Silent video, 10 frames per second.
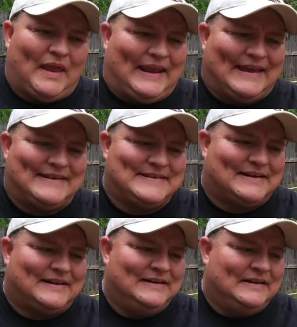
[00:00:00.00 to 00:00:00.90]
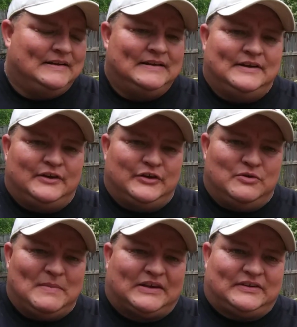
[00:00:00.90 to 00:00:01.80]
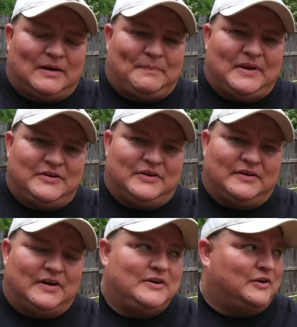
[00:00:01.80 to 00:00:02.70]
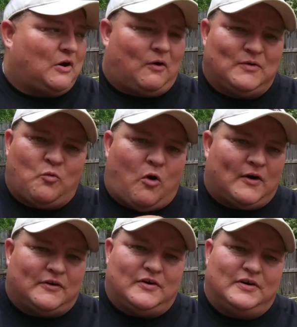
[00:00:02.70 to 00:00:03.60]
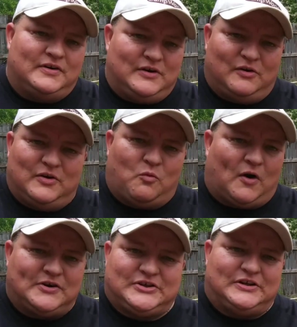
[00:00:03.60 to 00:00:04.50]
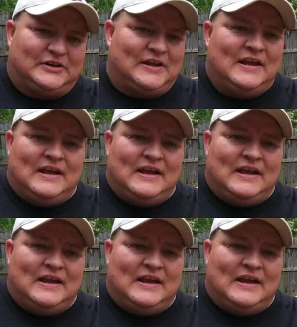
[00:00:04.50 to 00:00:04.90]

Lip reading: and you mix it up in your garden water, your water jug,